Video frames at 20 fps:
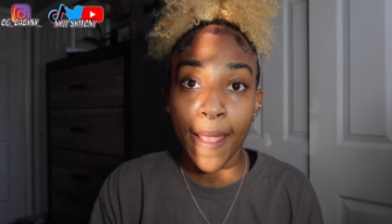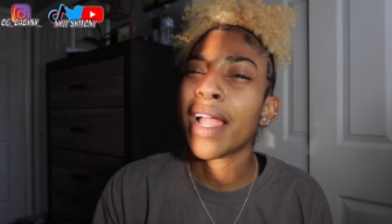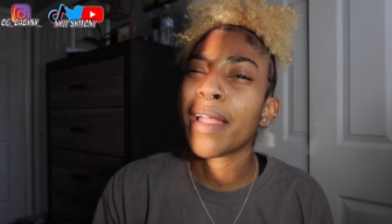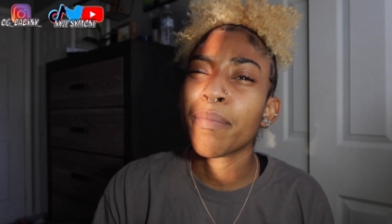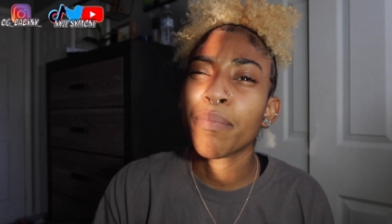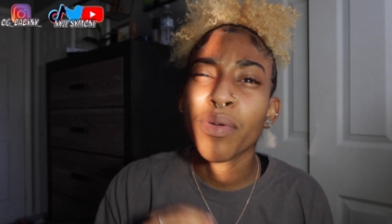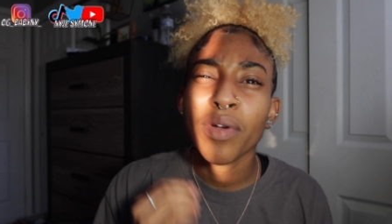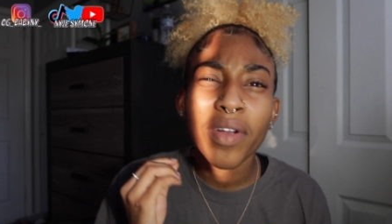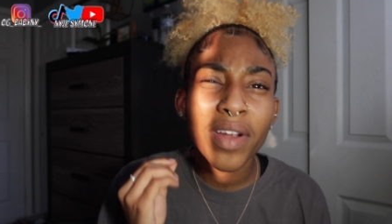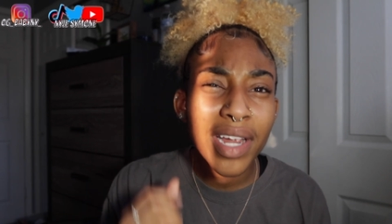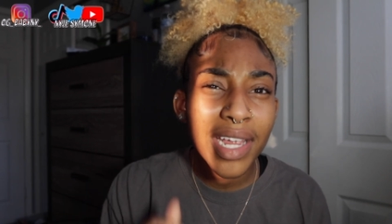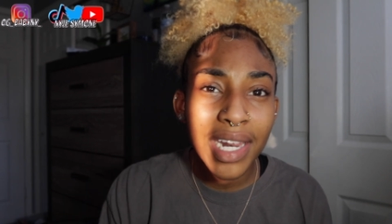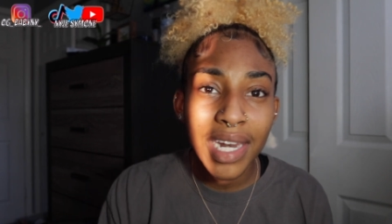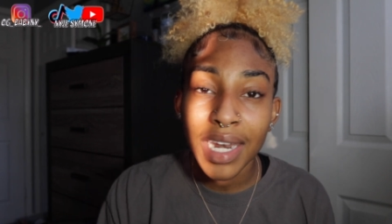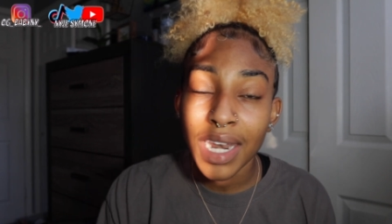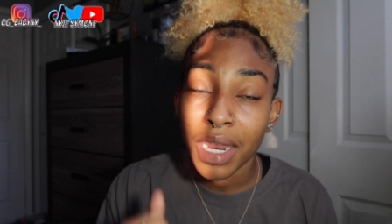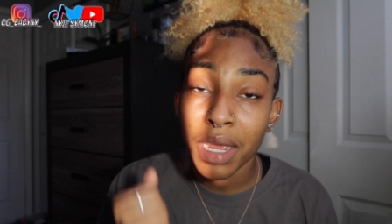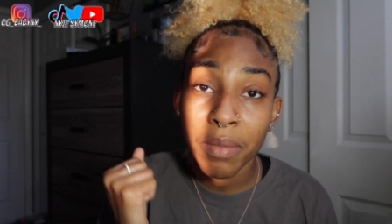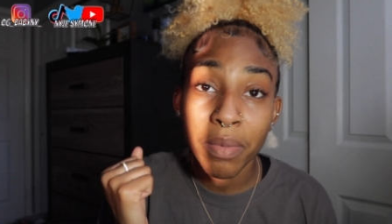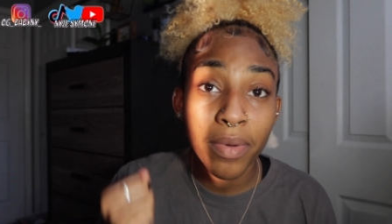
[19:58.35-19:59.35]
I prayed
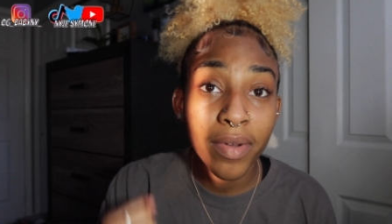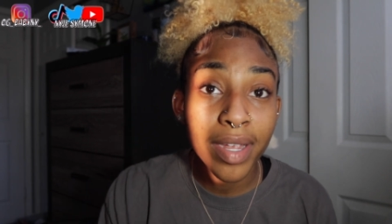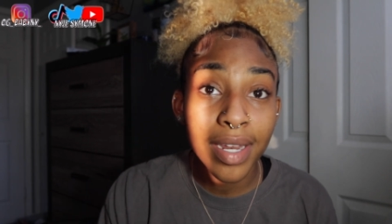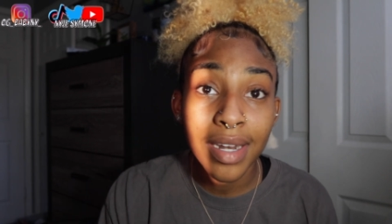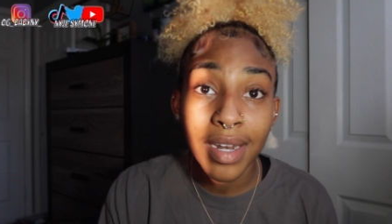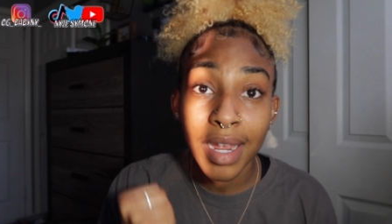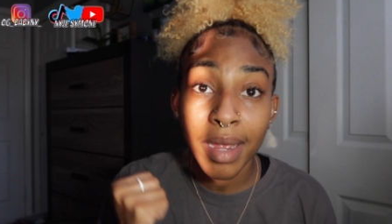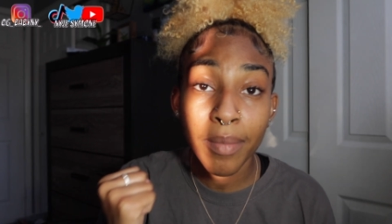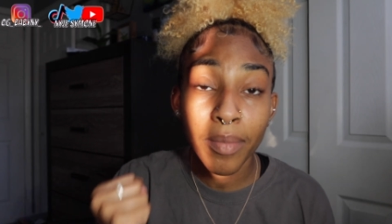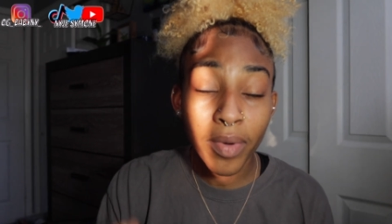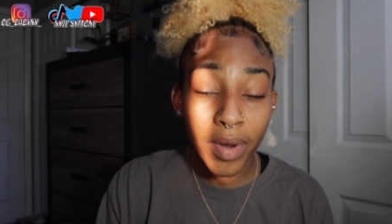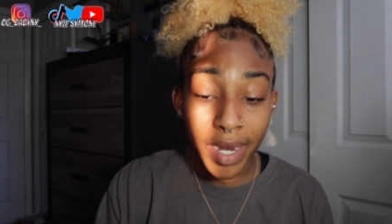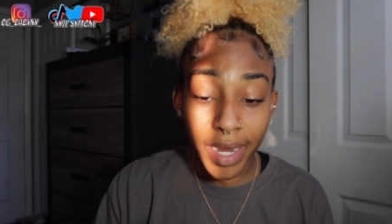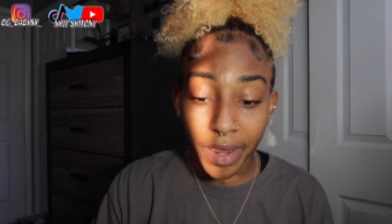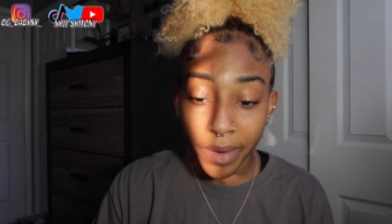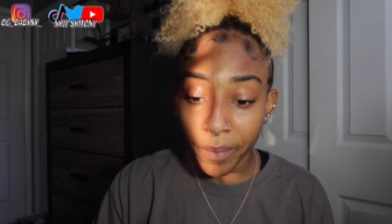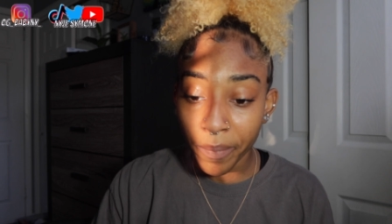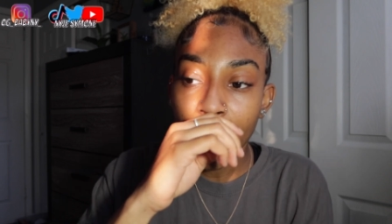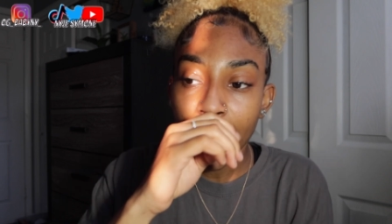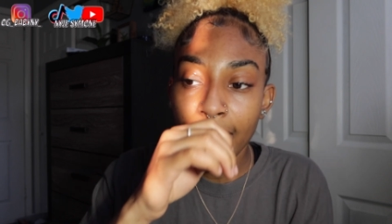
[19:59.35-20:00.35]
and I prayed and I
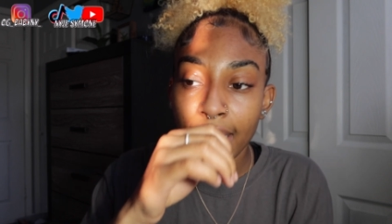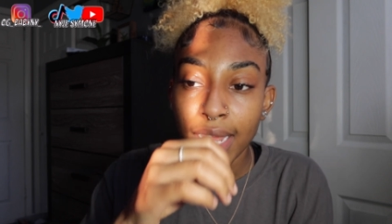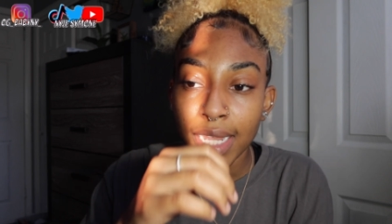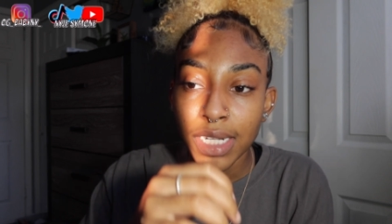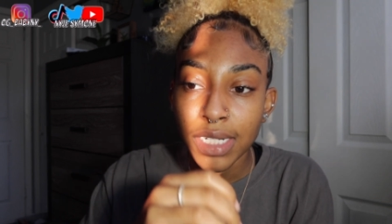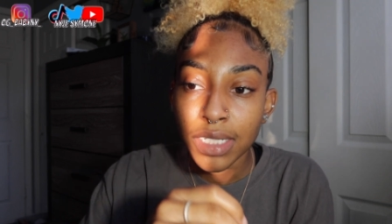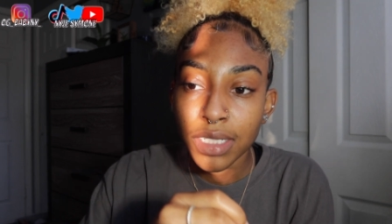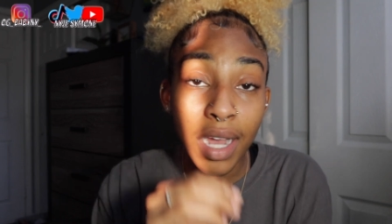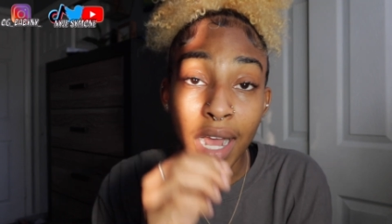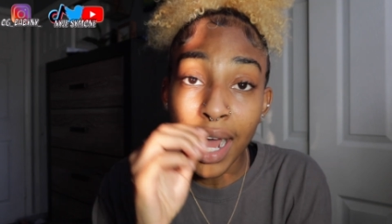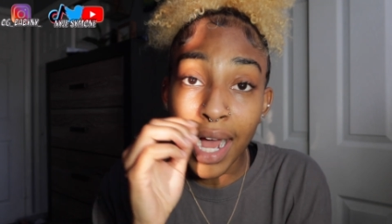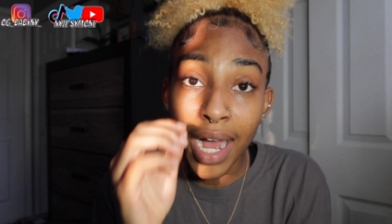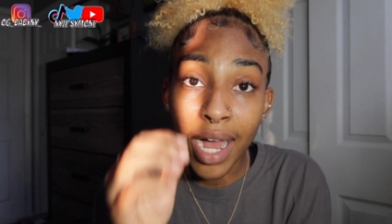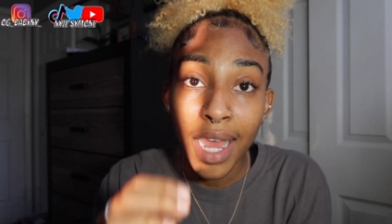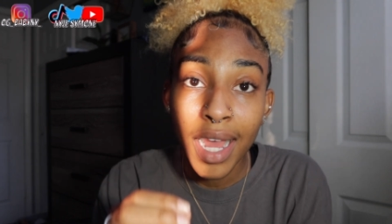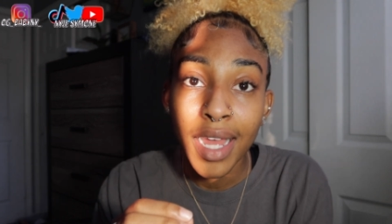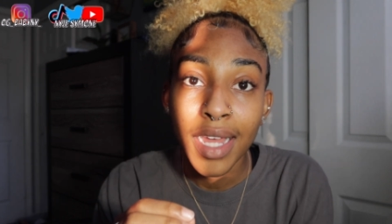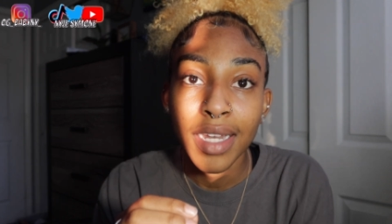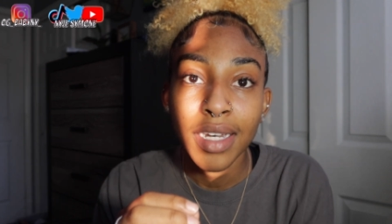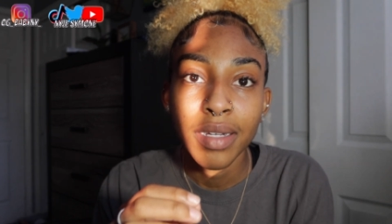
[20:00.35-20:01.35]
prayed. And
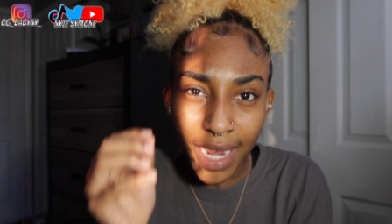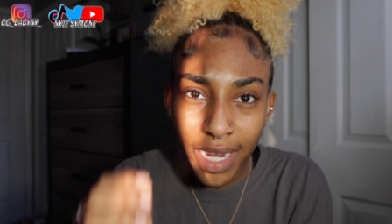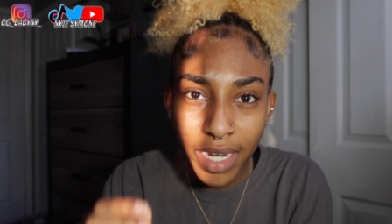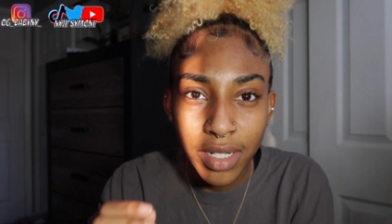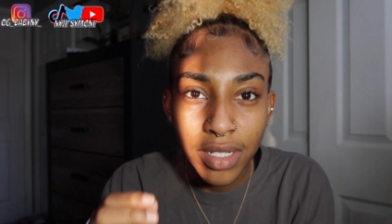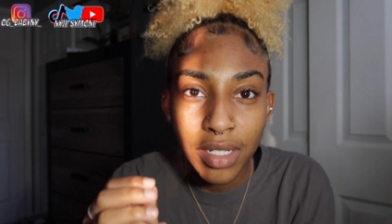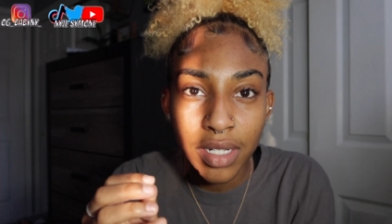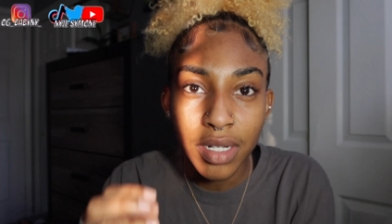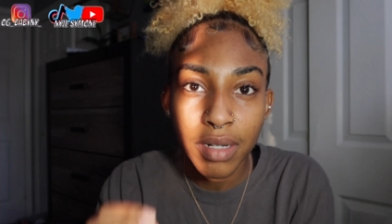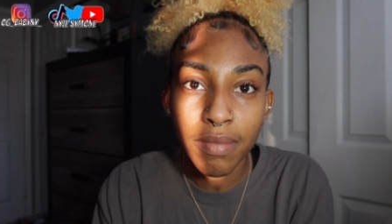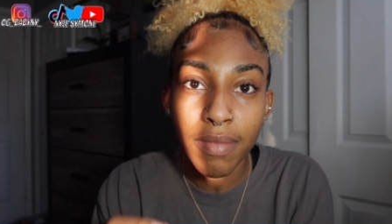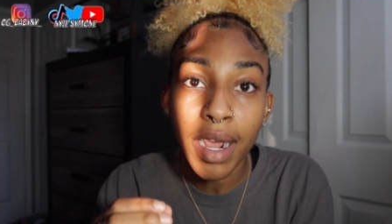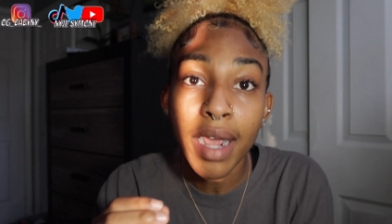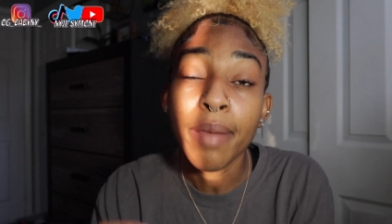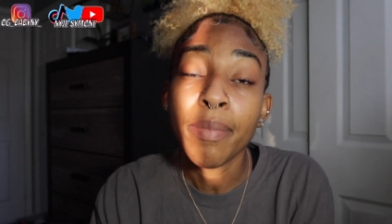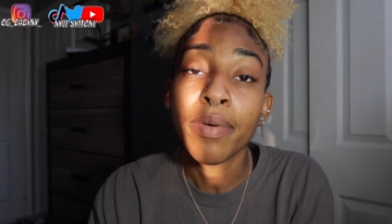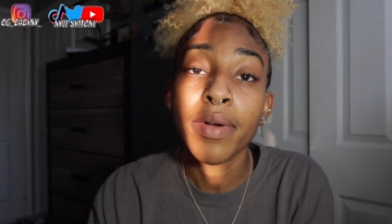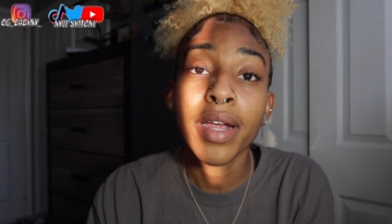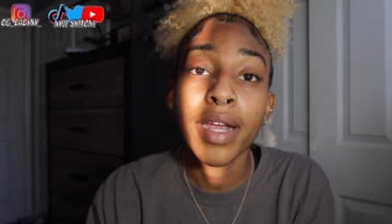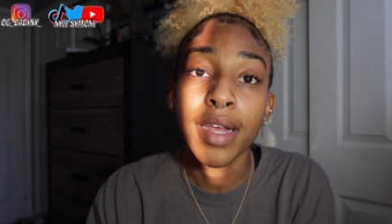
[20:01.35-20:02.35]
God answered my
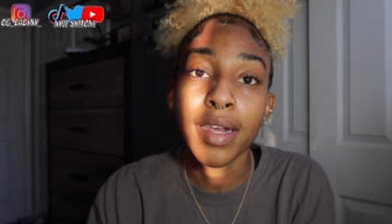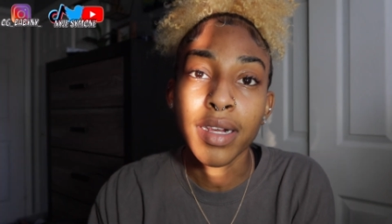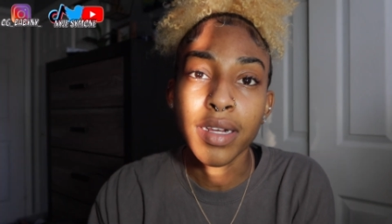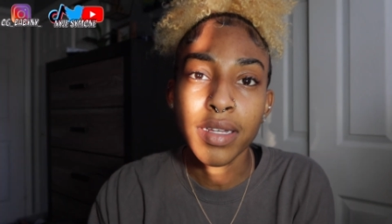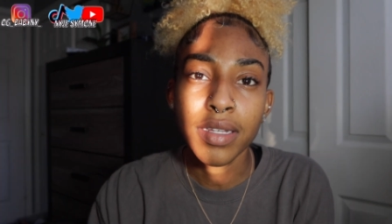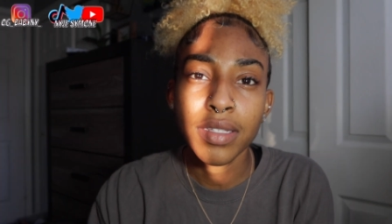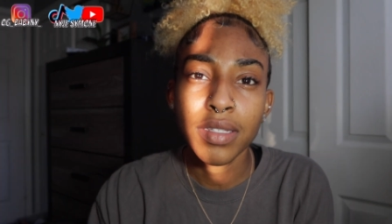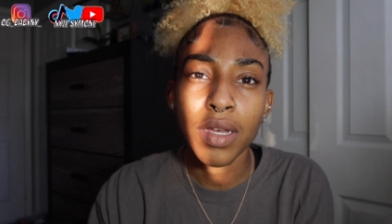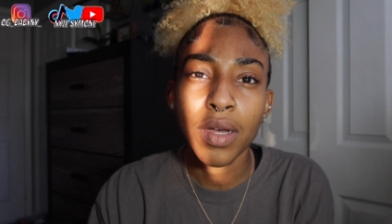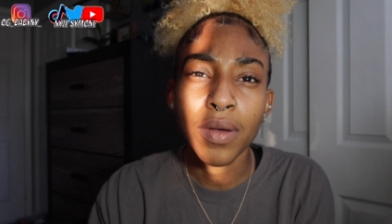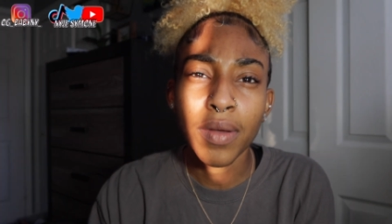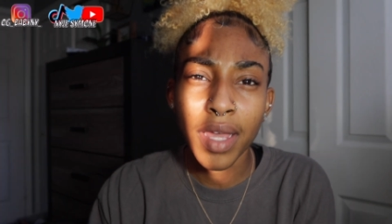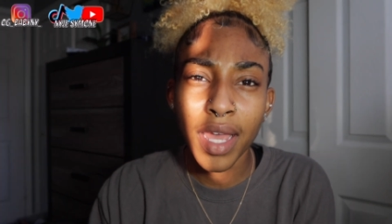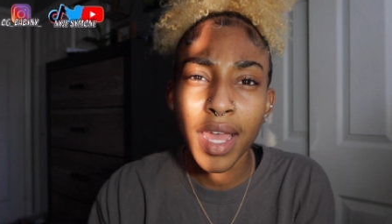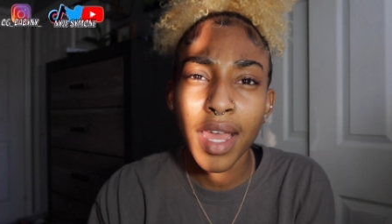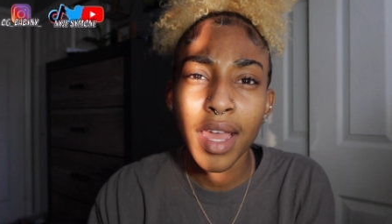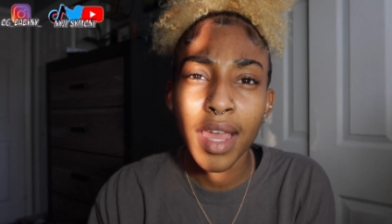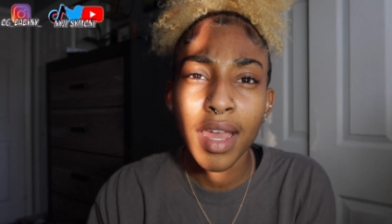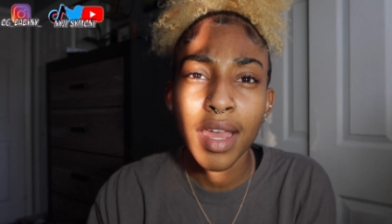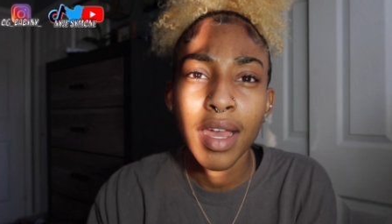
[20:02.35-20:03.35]
prayers,
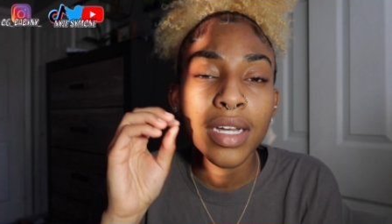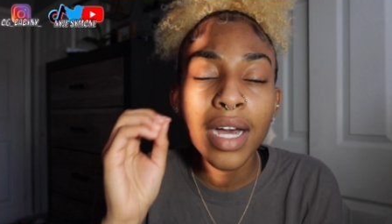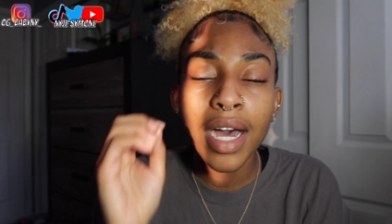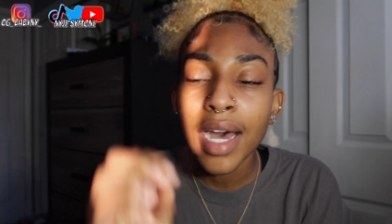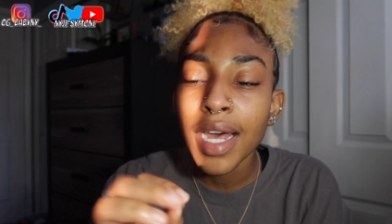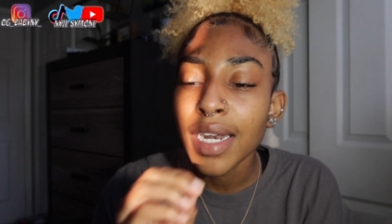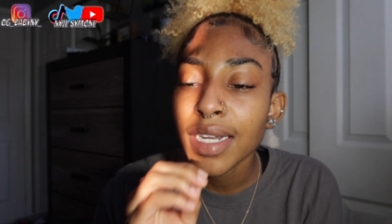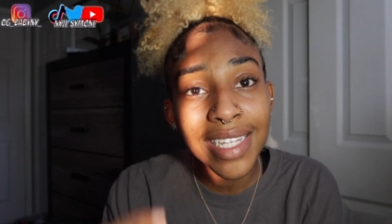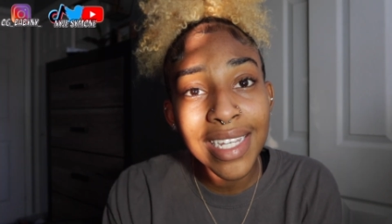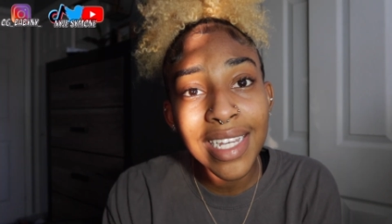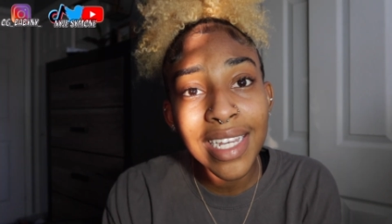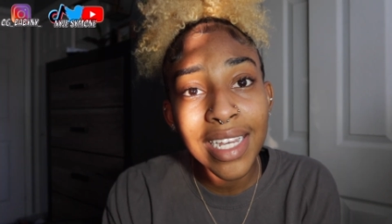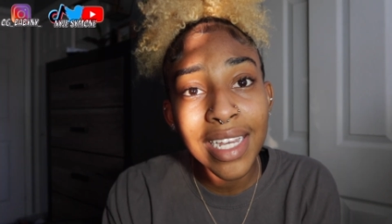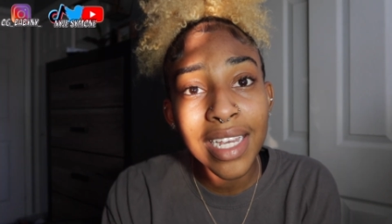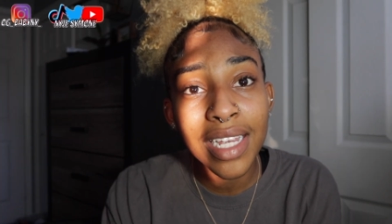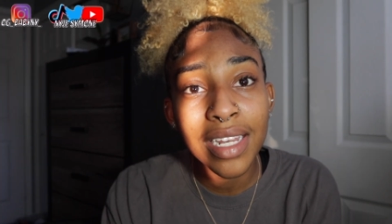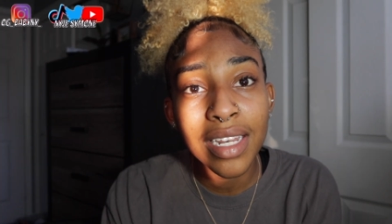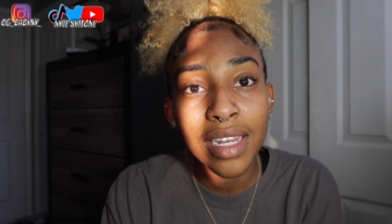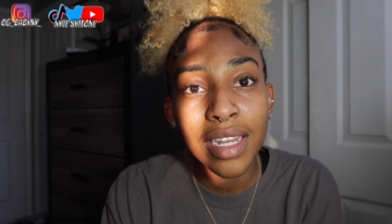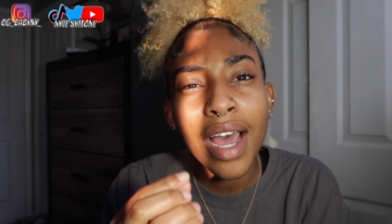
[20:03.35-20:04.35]
okay? God
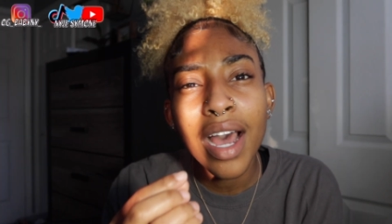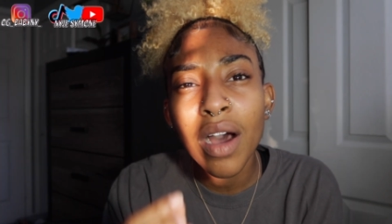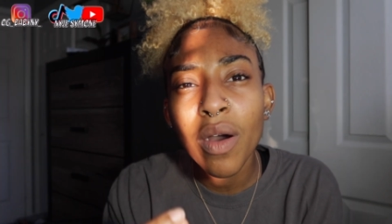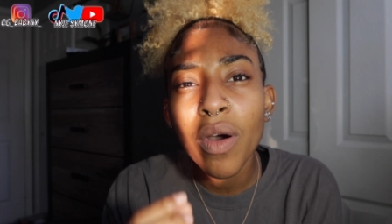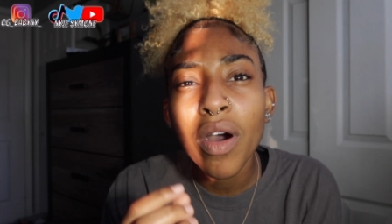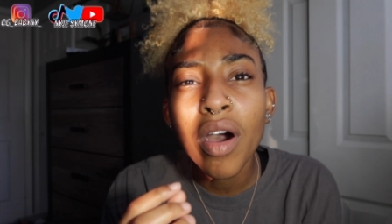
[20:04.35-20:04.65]
seen how